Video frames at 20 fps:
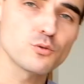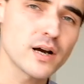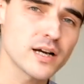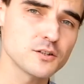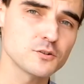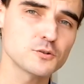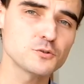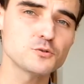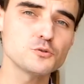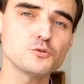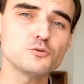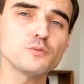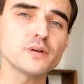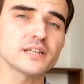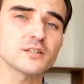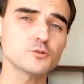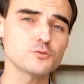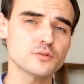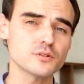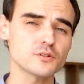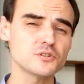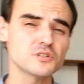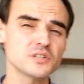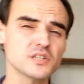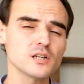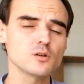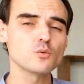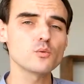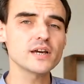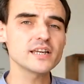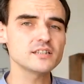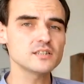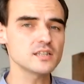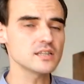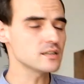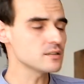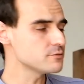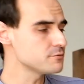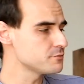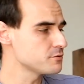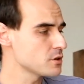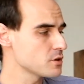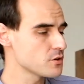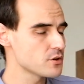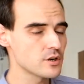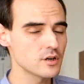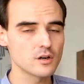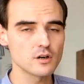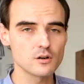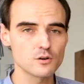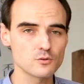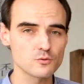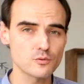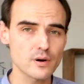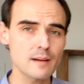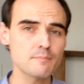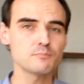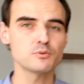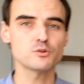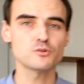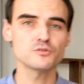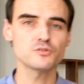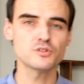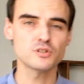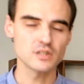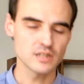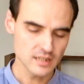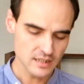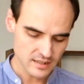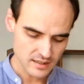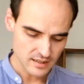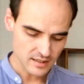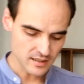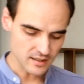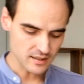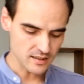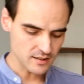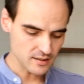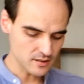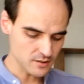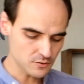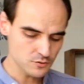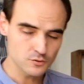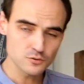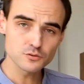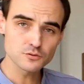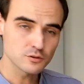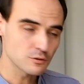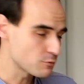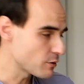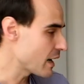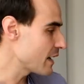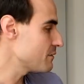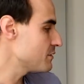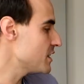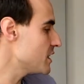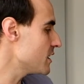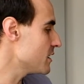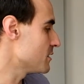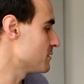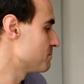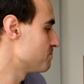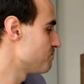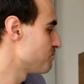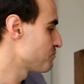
1 or 2 weeks. We're still waiting for the wrappers to arrive here.